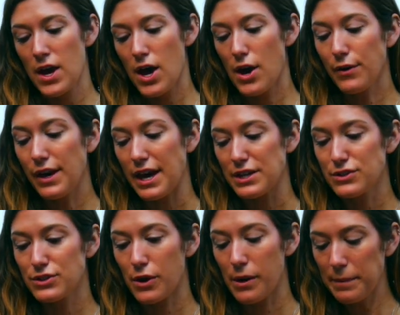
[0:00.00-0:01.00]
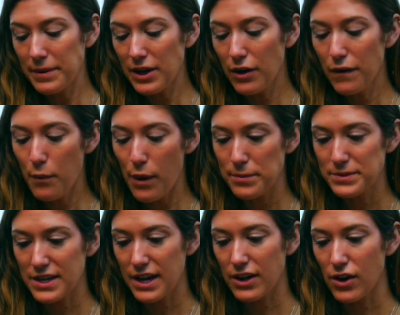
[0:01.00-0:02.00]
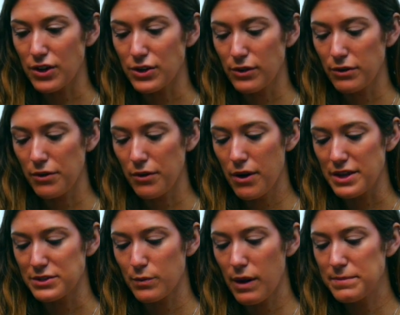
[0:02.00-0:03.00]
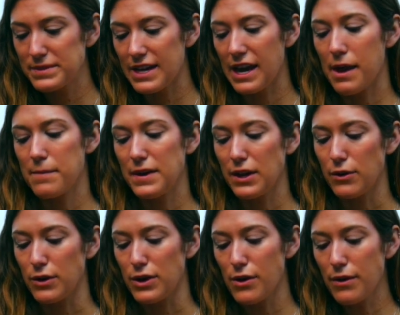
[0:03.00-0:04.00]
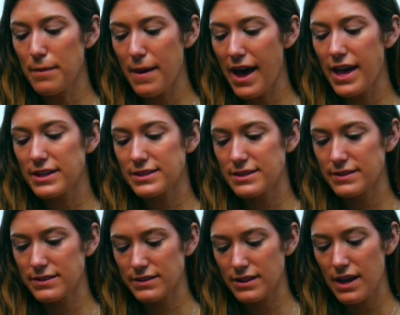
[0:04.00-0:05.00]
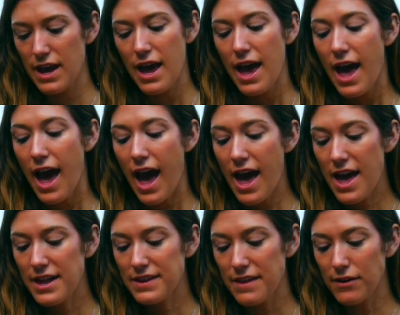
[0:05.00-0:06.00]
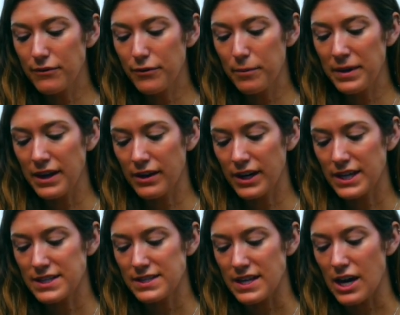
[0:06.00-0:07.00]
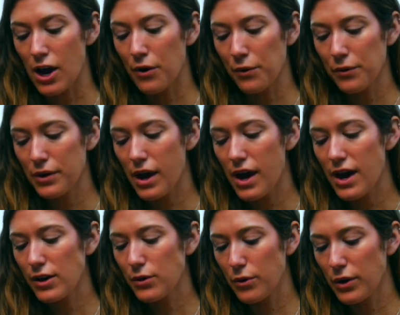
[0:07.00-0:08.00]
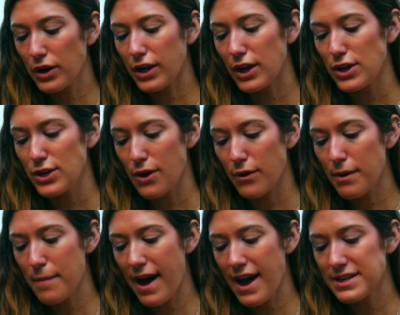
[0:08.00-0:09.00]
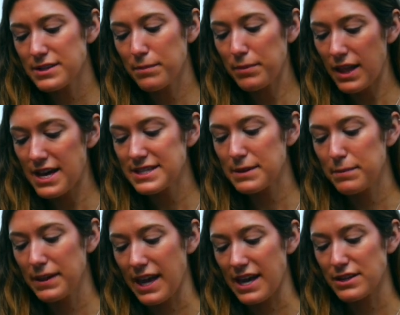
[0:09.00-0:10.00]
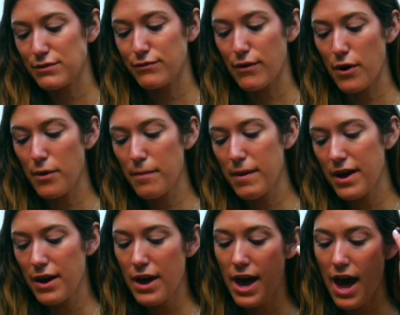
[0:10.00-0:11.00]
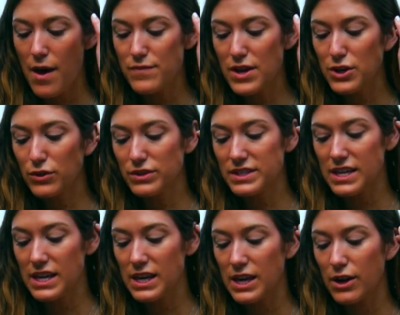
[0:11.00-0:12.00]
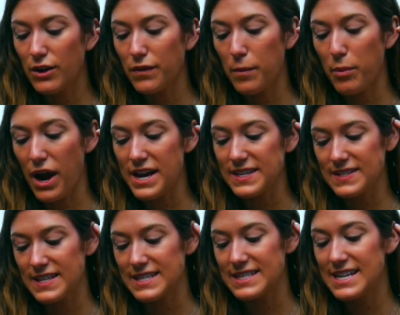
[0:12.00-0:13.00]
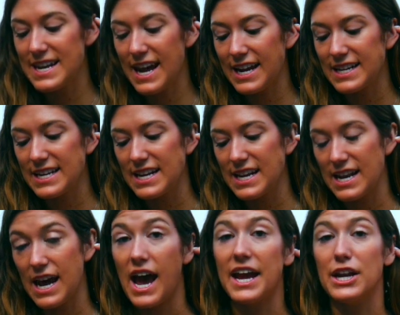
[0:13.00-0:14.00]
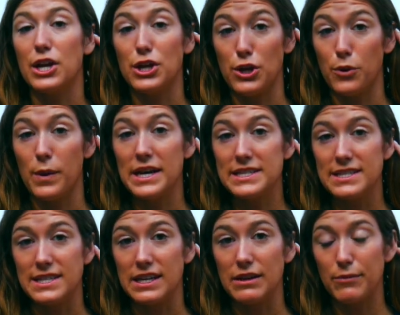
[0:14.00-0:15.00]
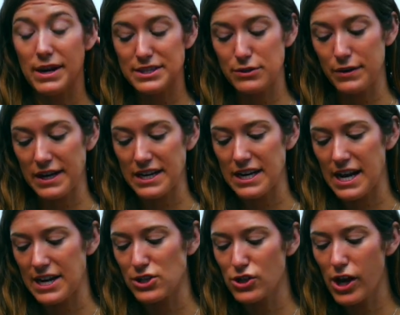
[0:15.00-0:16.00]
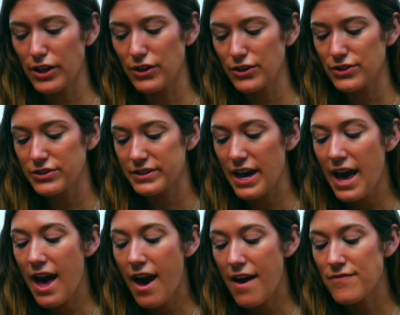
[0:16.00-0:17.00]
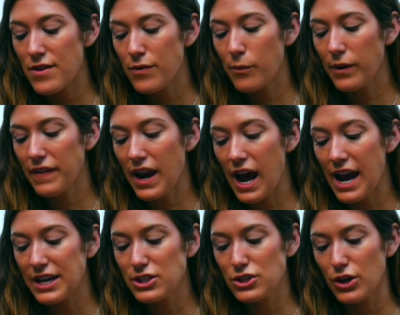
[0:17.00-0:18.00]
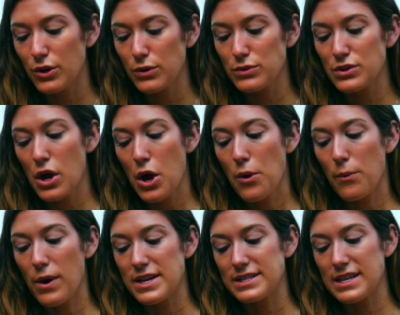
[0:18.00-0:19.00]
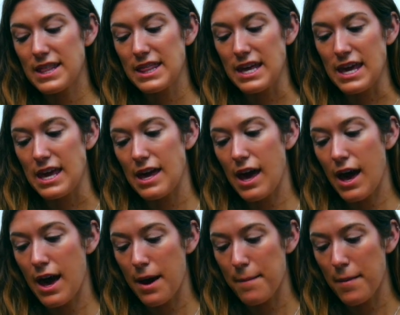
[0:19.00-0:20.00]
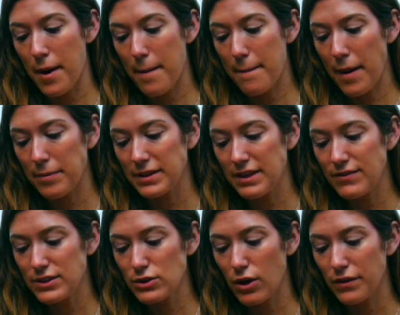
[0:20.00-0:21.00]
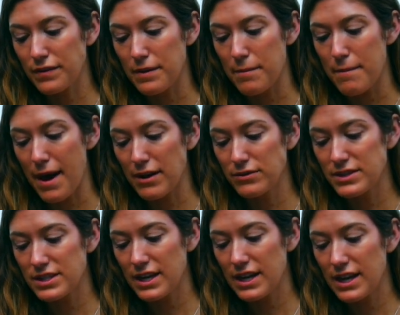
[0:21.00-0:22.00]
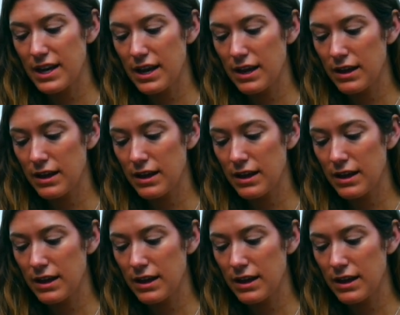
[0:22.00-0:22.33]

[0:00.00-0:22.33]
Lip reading: Okay, so I'm here on the website, on YOLOHA's website. I'm going to go to Yoga Mats. And then from here, it's the YOLOHA Cork Yoga Mat plus plant foam. And then you'll see here the price is $99 USD, right? So $99. And then the one that I chose was the, I believe it's called the Mountain,